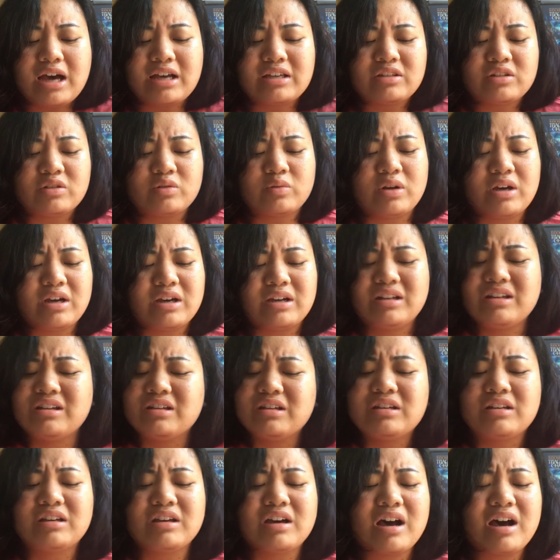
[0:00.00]
I swear
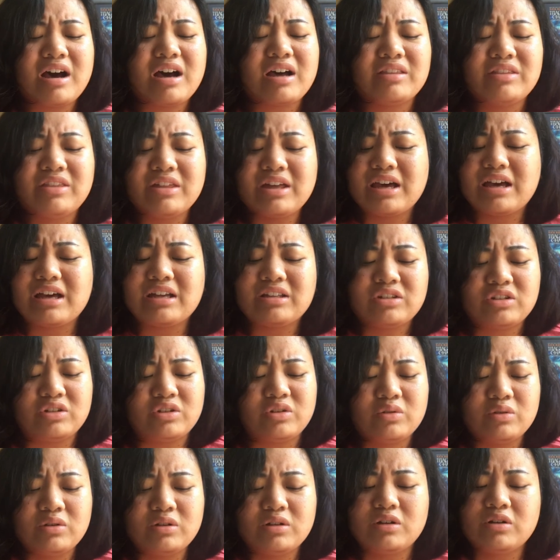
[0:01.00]
to God that
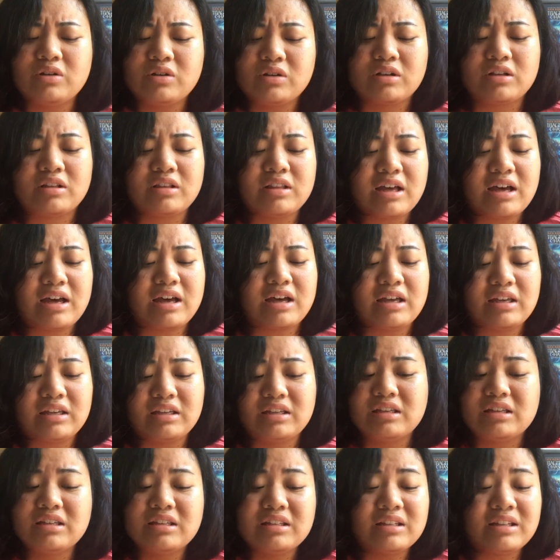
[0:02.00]
you look
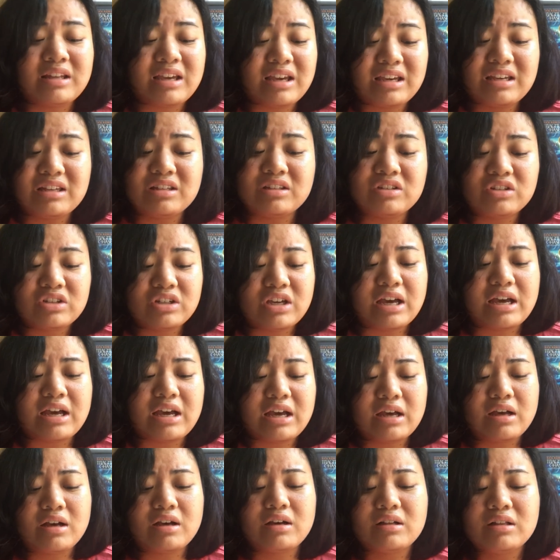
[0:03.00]
like an
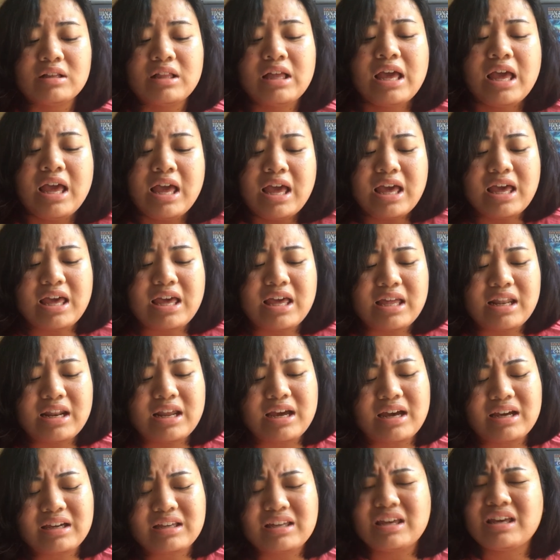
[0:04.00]
angel,
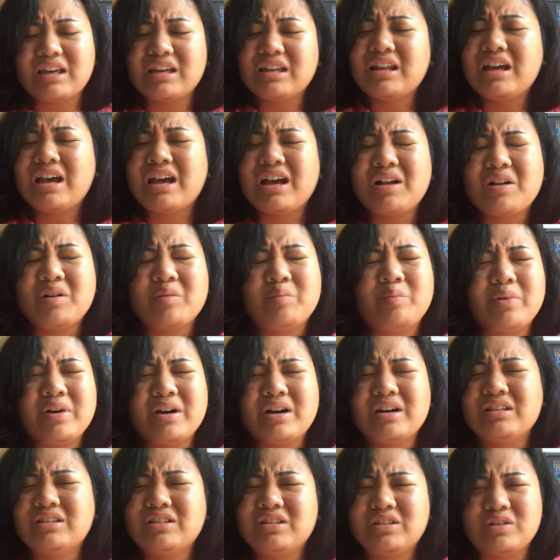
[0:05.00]
and I can't help
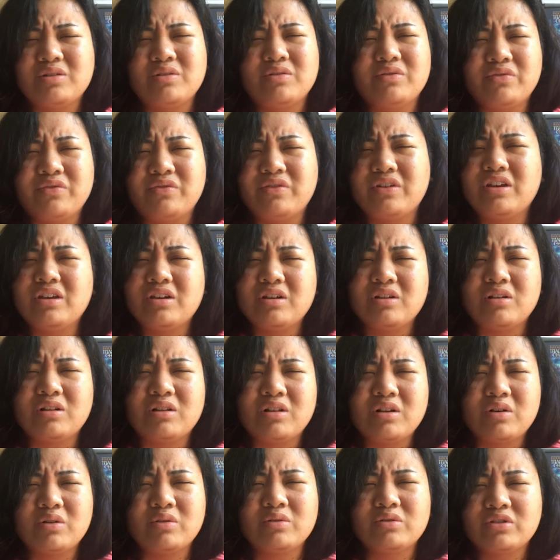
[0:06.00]
but to
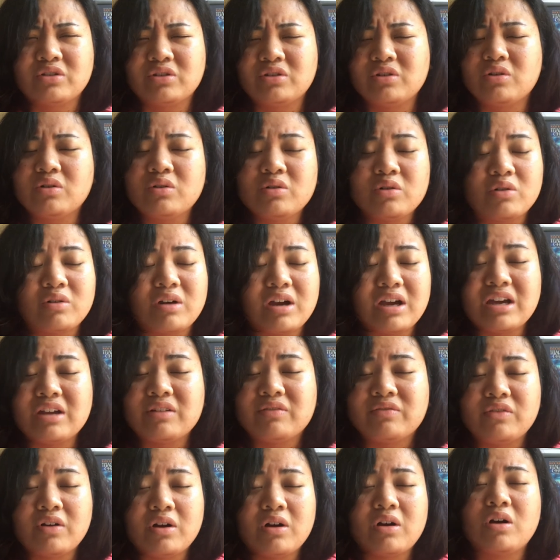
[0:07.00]
feel oh so
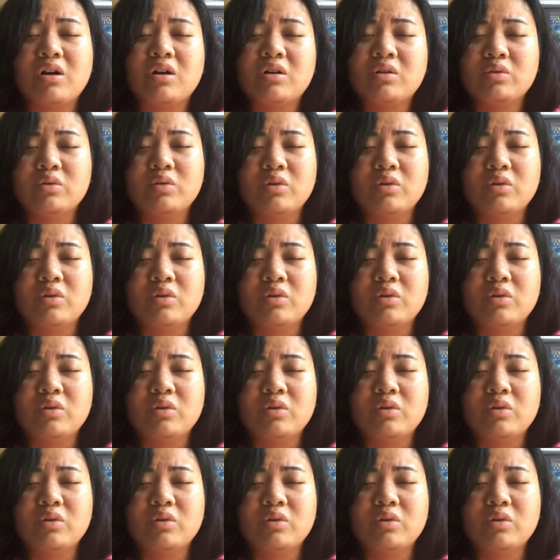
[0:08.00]
grateful.